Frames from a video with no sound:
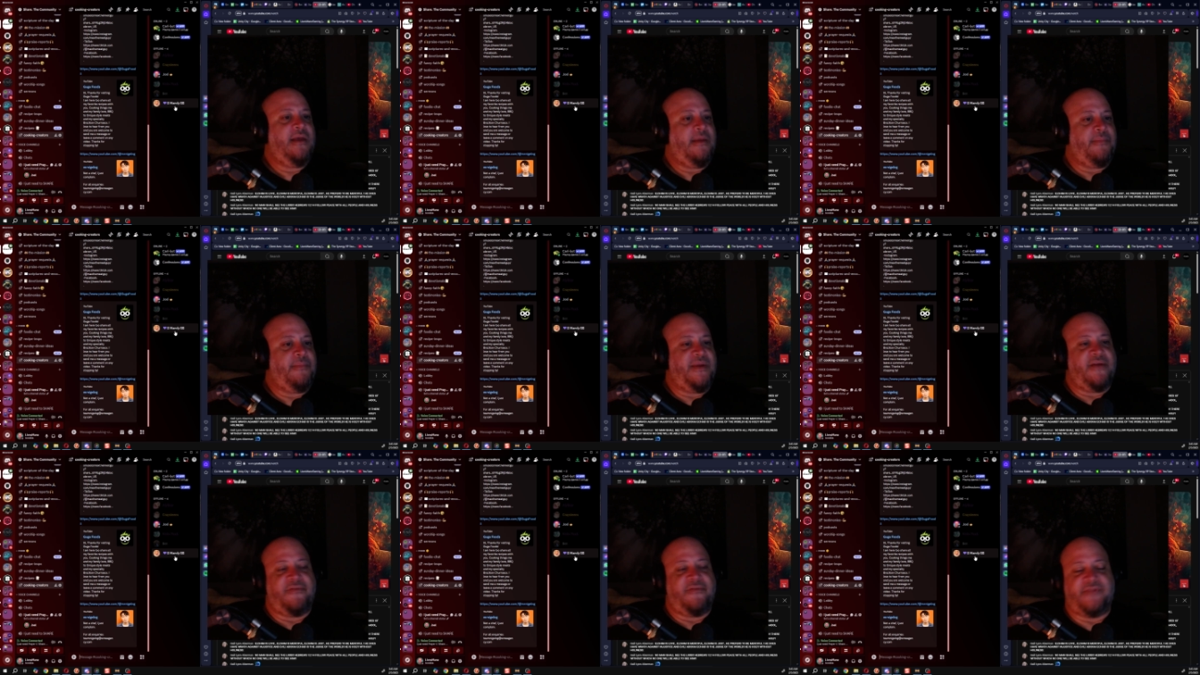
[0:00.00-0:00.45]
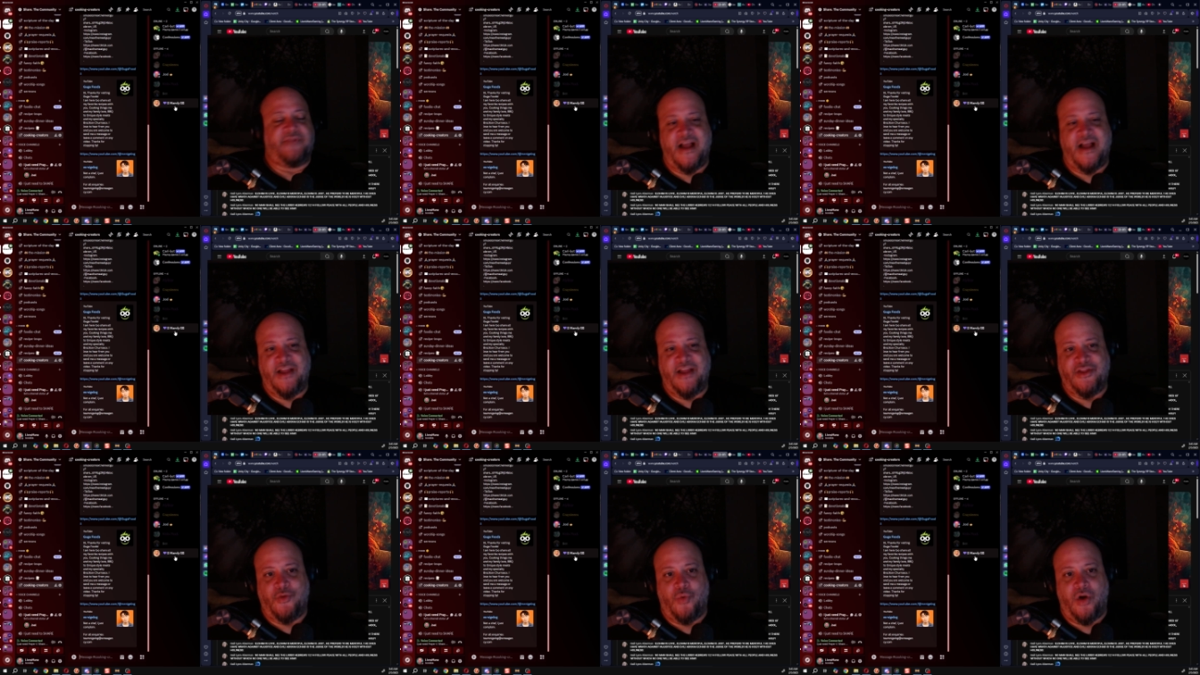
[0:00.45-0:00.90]
be a fly
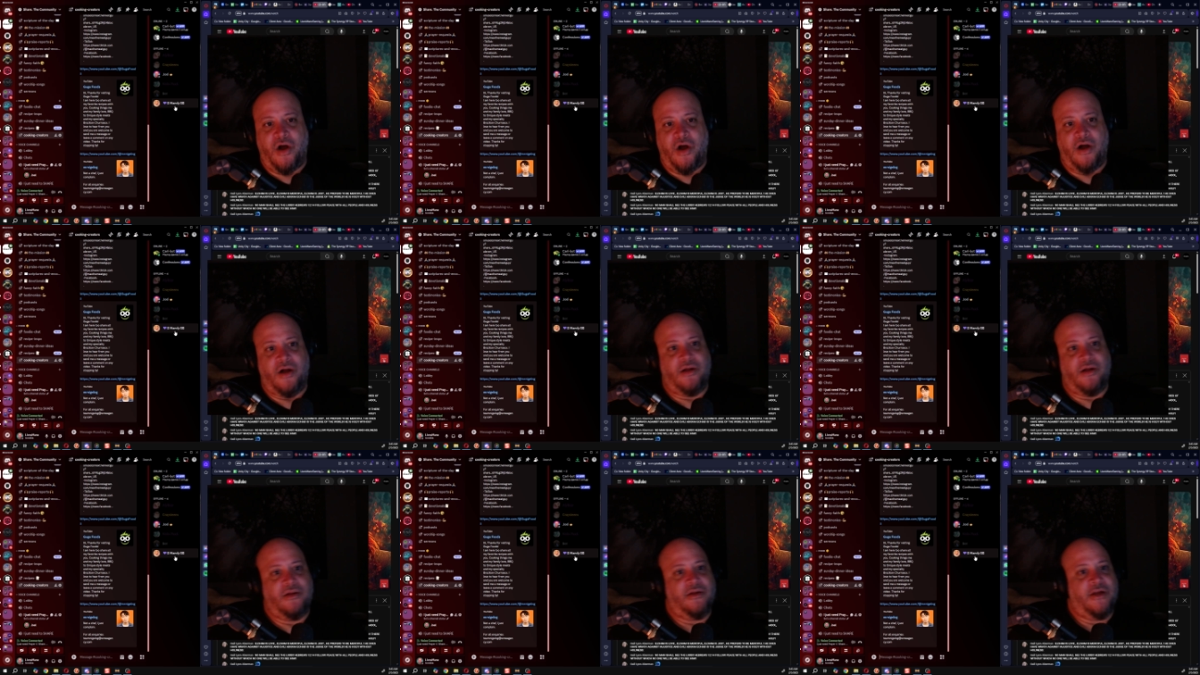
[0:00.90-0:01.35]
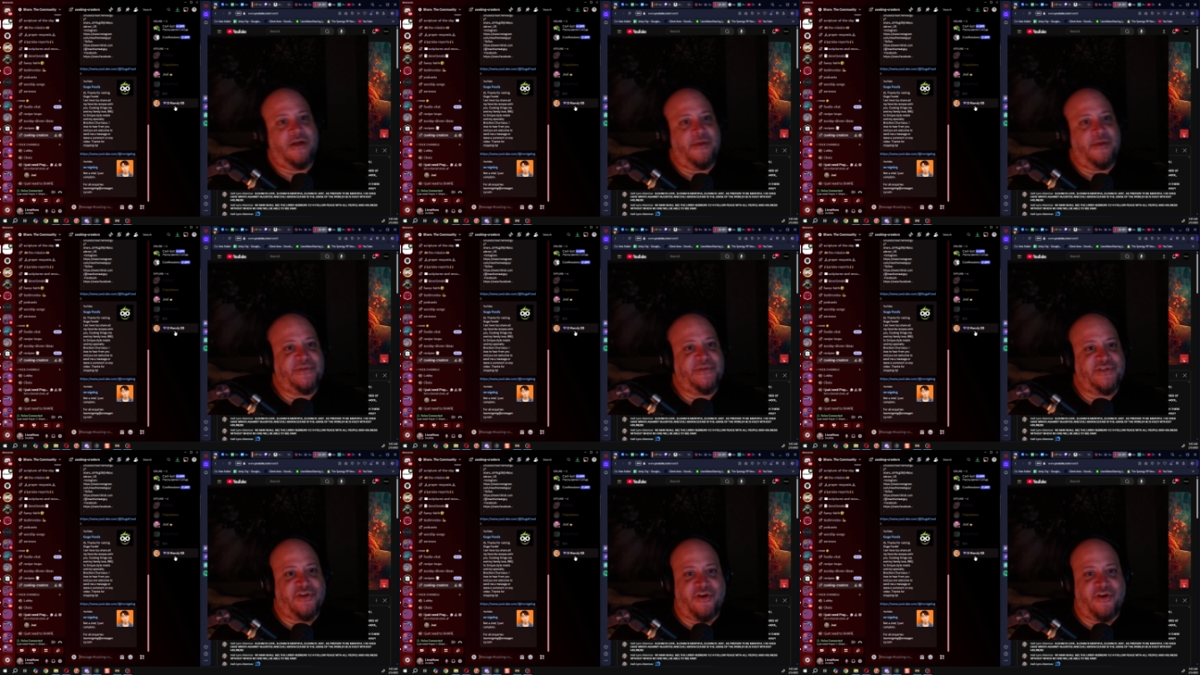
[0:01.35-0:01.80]
on the wall,
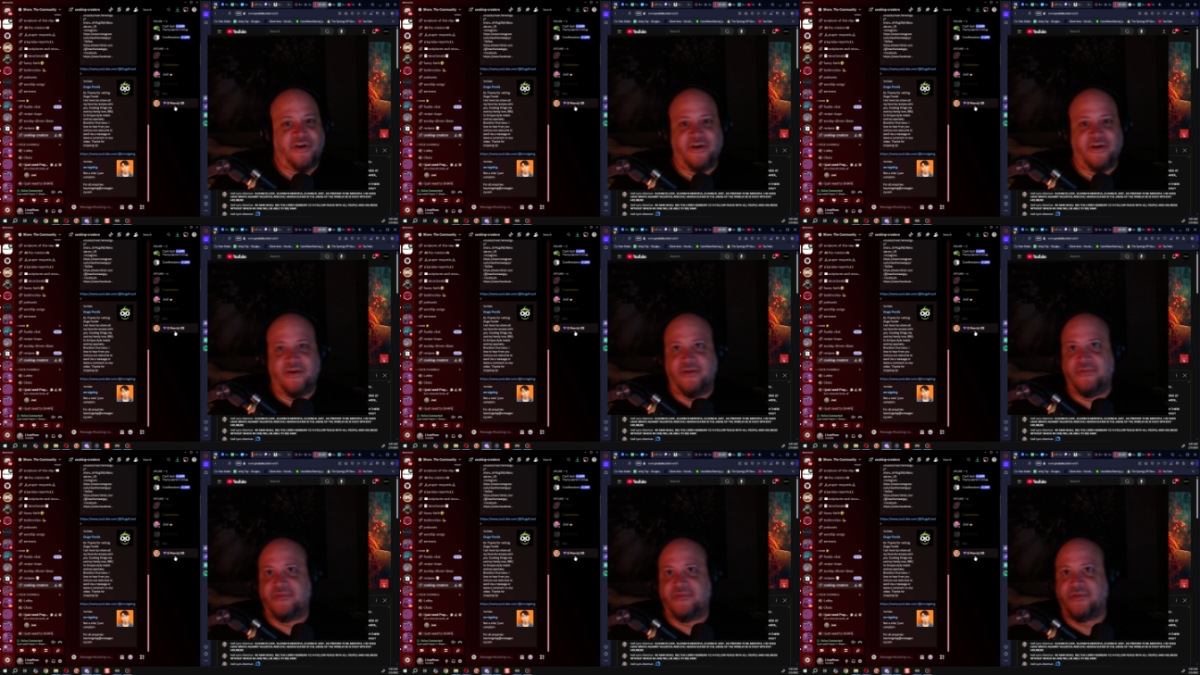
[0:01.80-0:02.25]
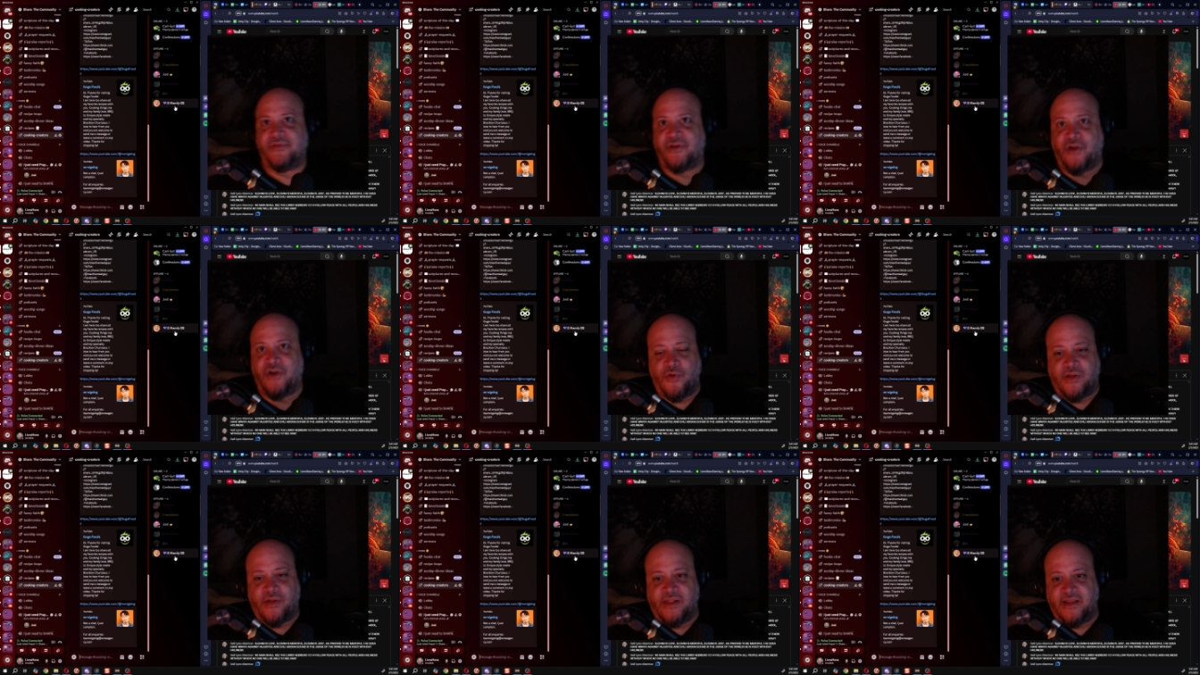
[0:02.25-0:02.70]
observe,
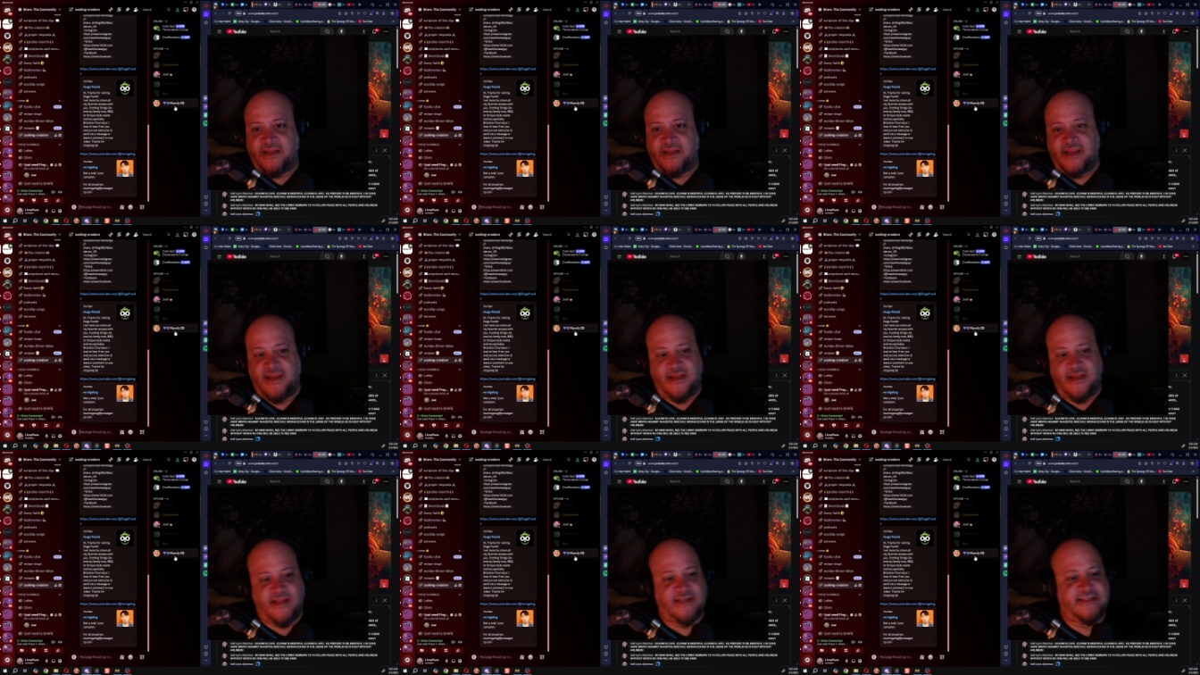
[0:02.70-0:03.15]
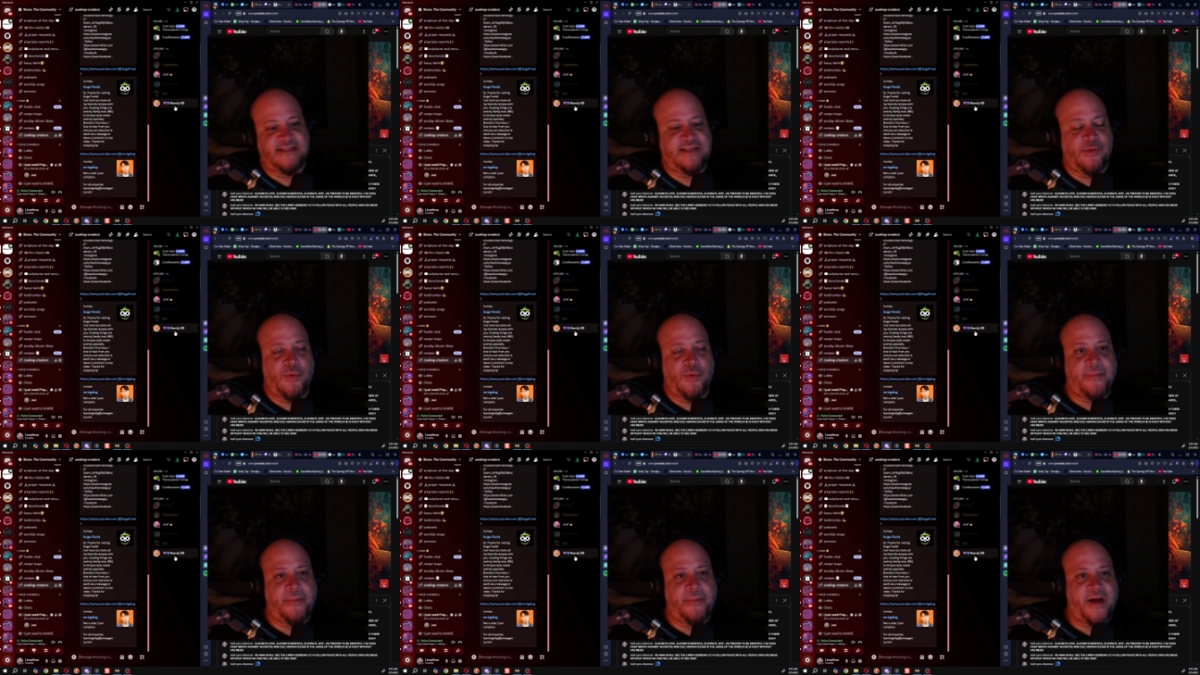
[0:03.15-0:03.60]
go click in and see
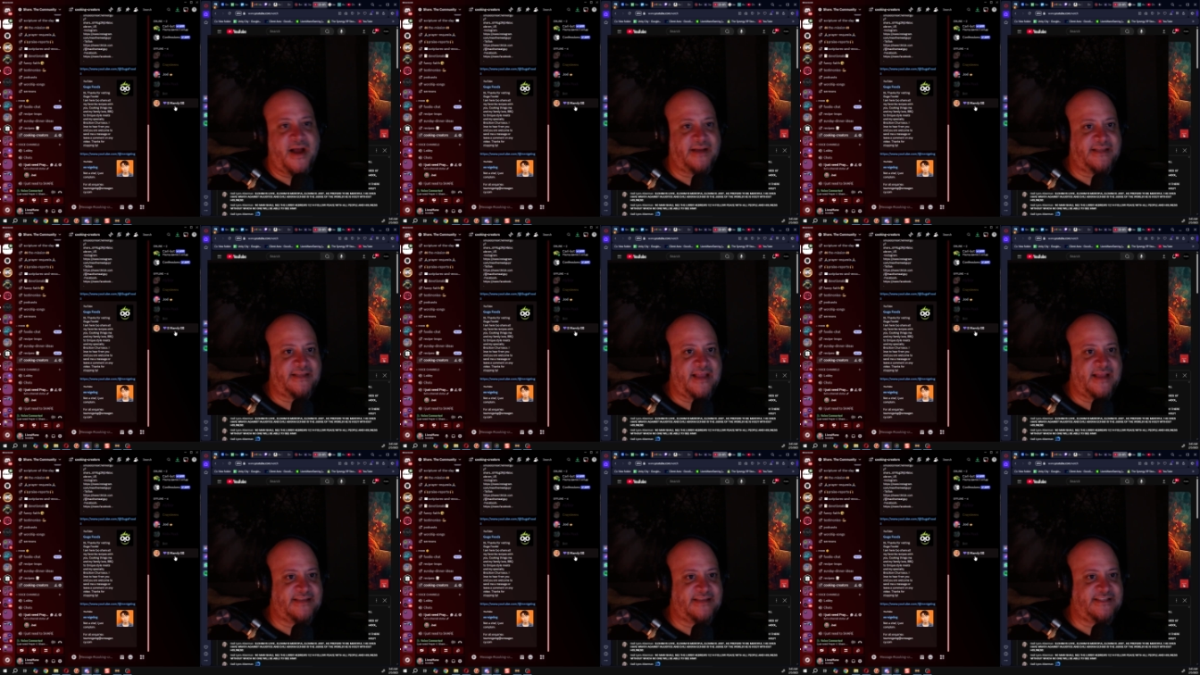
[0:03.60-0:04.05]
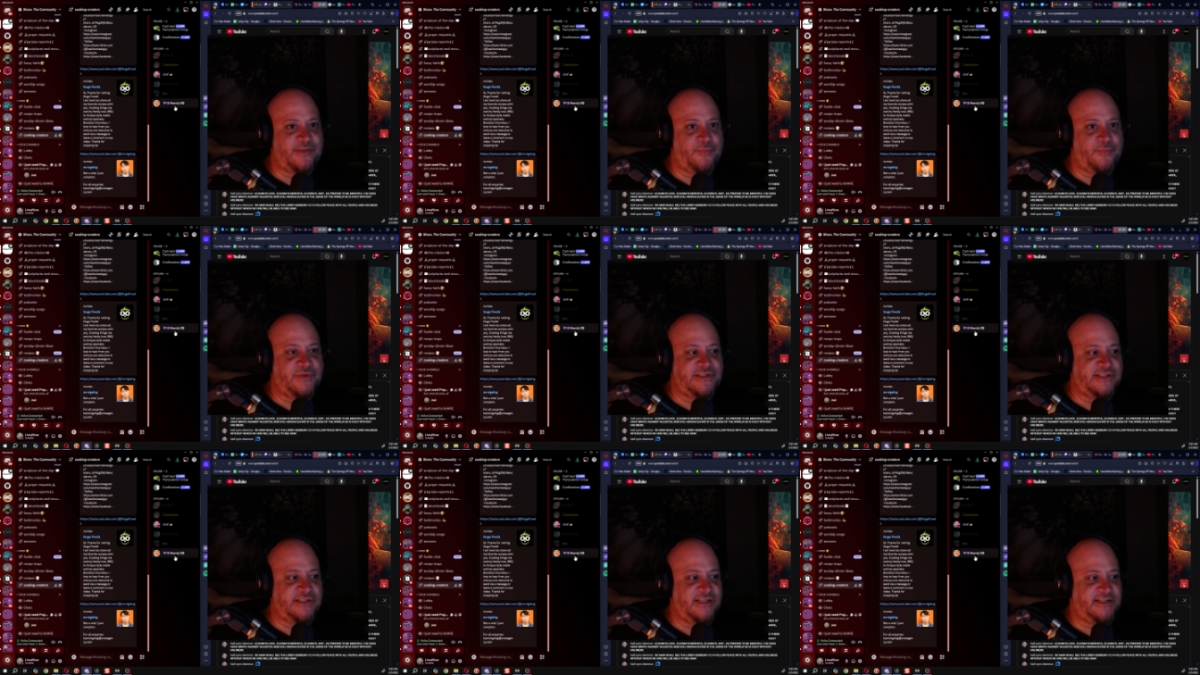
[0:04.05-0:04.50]
what podcast
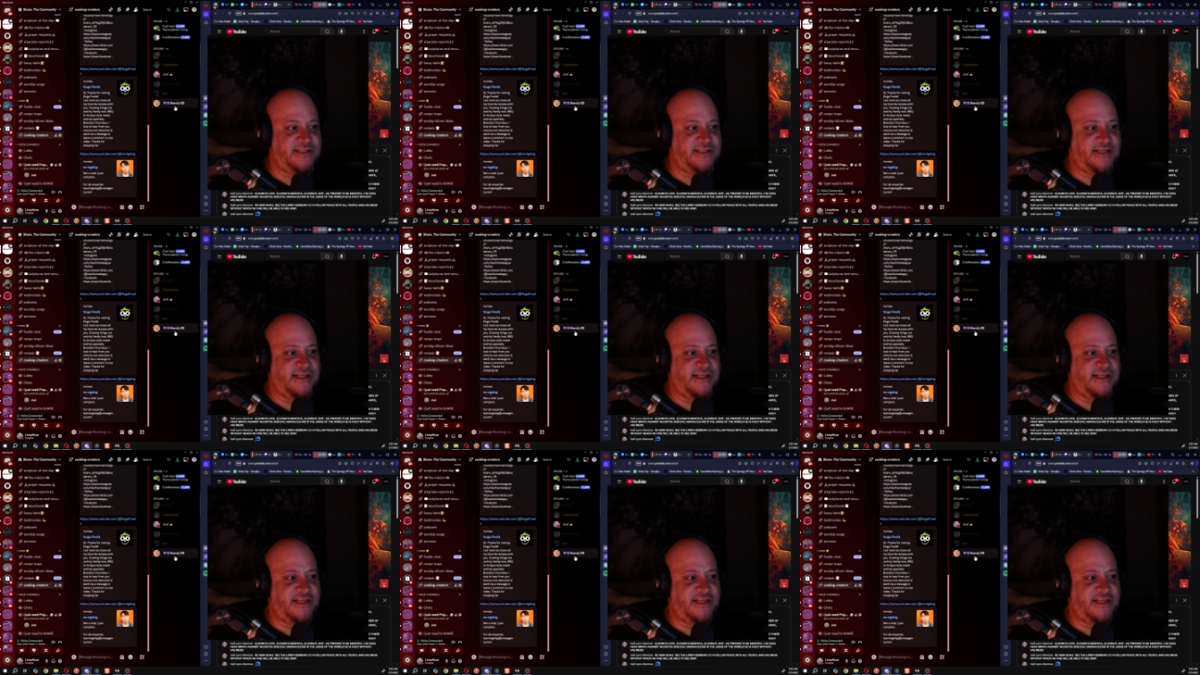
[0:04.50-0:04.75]
someone's listening